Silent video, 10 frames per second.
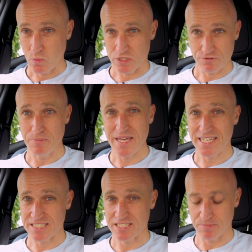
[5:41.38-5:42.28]
which for
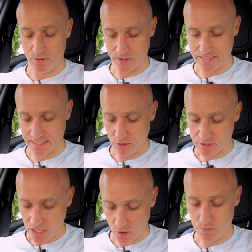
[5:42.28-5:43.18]
me is disappointing. I
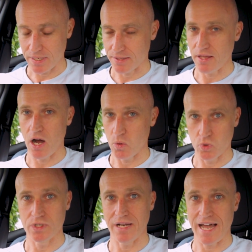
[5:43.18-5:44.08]
was hoping that I
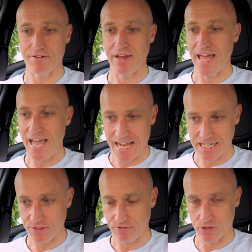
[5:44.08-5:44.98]
wouldn't have
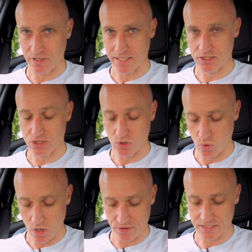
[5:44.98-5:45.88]
any throttling at
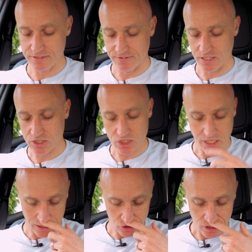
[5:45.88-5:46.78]
all on this first
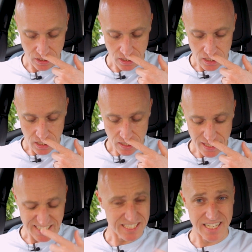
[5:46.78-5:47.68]
charge.
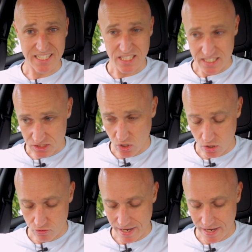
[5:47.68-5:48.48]
That said, it's not